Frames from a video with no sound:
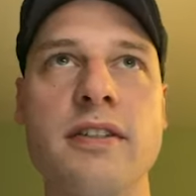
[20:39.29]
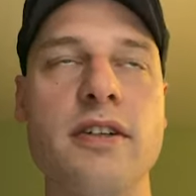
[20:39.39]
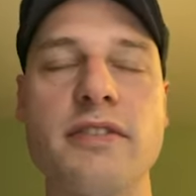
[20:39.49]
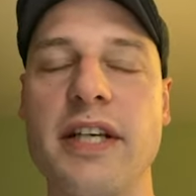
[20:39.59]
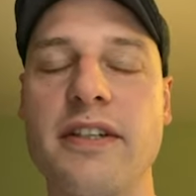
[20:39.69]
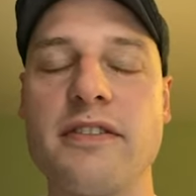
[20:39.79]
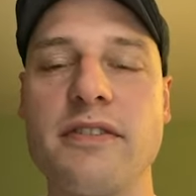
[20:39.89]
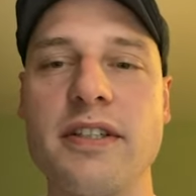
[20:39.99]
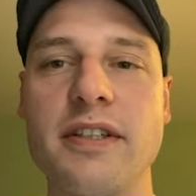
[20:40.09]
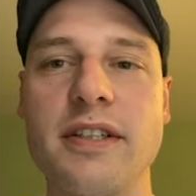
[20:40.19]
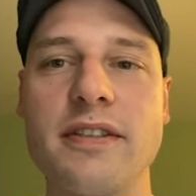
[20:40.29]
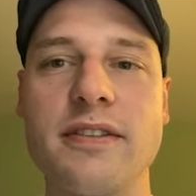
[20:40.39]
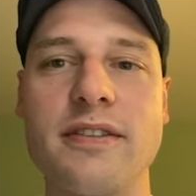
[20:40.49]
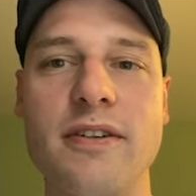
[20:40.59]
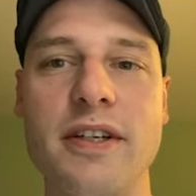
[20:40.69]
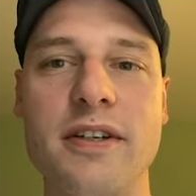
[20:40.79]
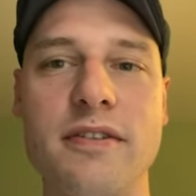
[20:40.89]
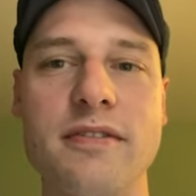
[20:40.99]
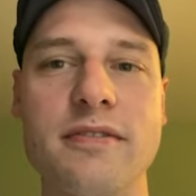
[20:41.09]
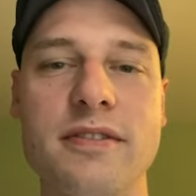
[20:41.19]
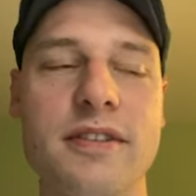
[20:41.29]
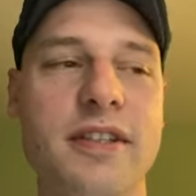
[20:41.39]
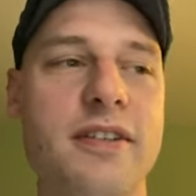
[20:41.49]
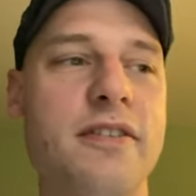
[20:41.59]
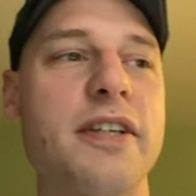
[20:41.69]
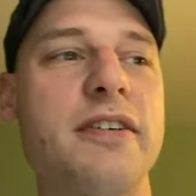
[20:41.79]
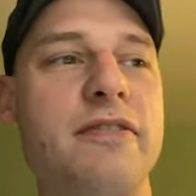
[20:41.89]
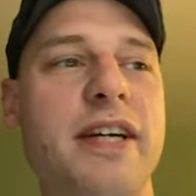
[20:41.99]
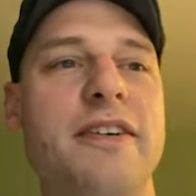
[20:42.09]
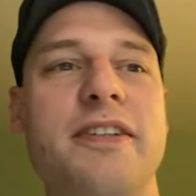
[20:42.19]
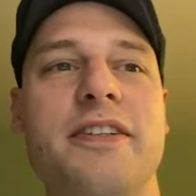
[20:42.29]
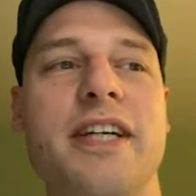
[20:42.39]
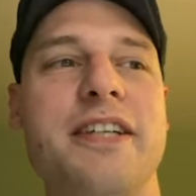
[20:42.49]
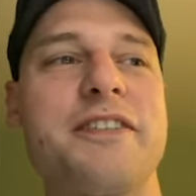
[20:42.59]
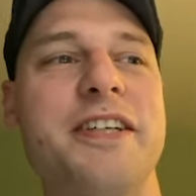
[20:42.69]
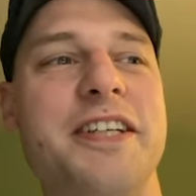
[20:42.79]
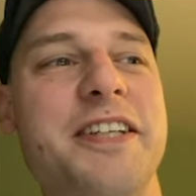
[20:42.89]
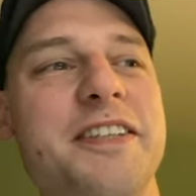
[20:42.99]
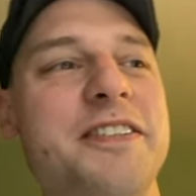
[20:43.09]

Don't take it too serious. Don't get a fire under your ass or anything.